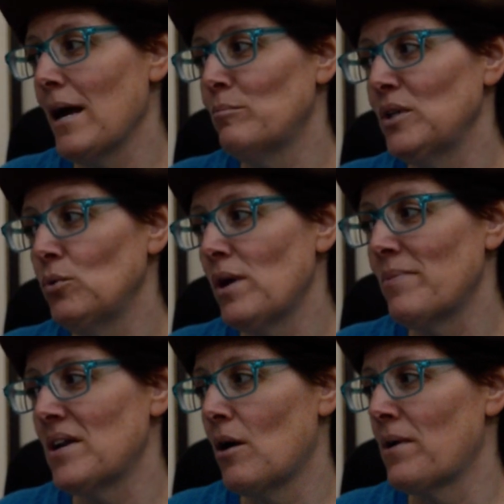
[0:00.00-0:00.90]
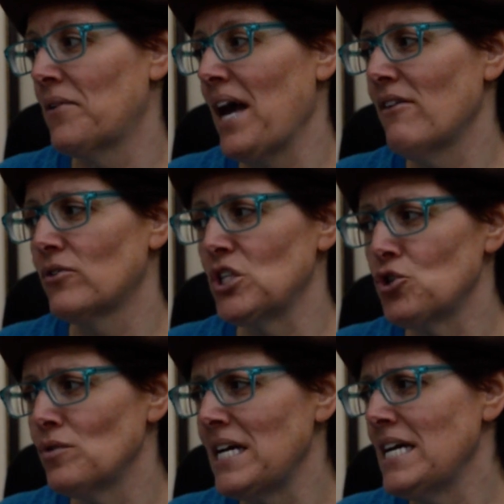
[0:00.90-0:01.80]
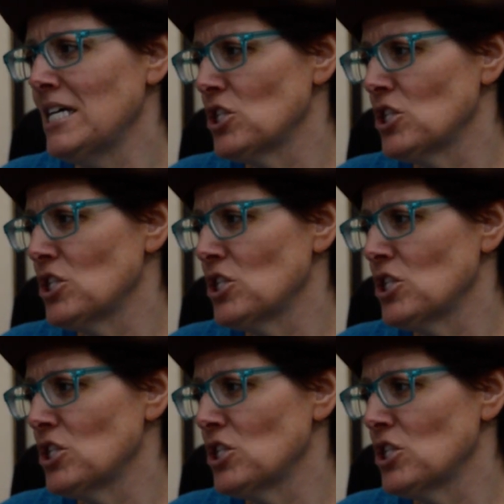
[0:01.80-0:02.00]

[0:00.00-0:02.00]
and blue ribbon around every tree,